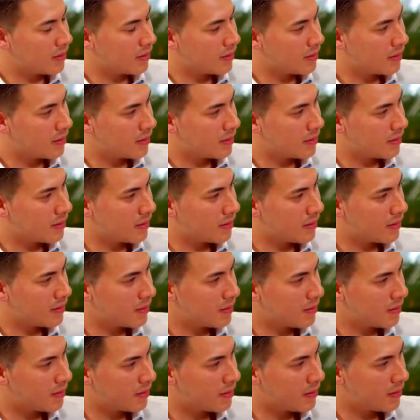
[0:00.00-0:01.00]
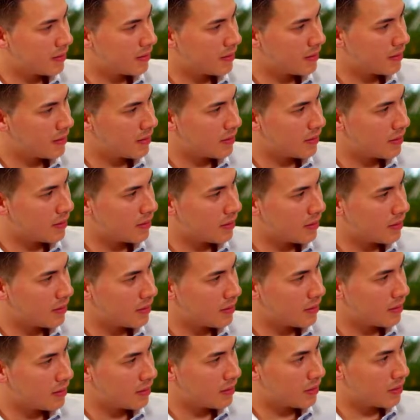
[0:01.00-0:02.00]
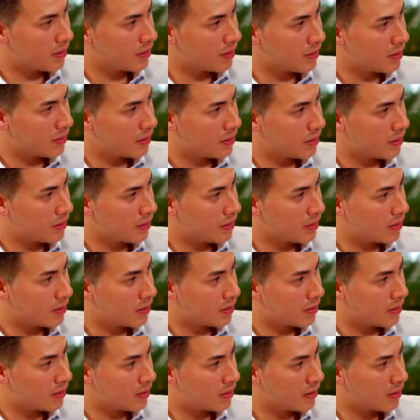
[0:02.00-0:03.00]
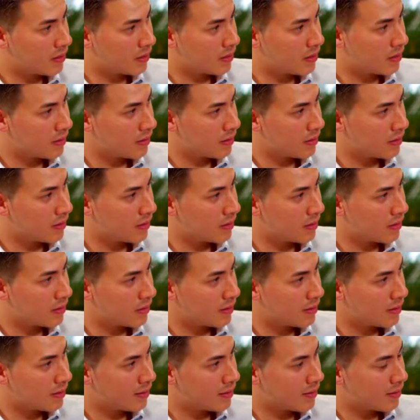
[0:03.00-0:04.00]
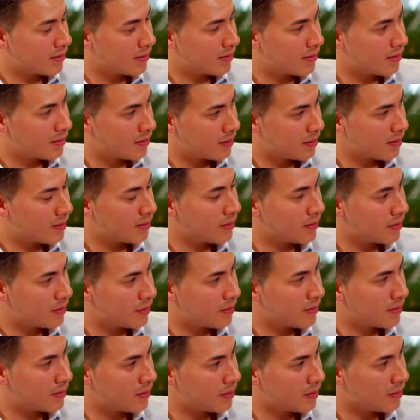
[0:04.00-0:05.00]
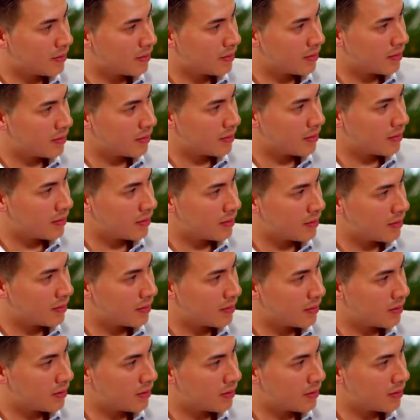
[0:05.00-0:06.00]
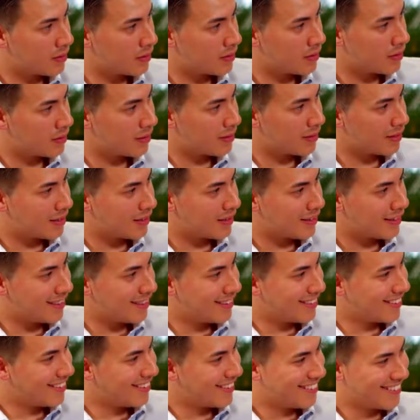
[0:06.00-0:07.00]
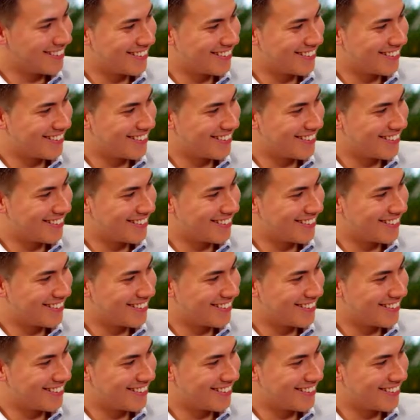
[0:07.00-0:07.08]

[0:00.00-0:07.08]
This person isn't speaking.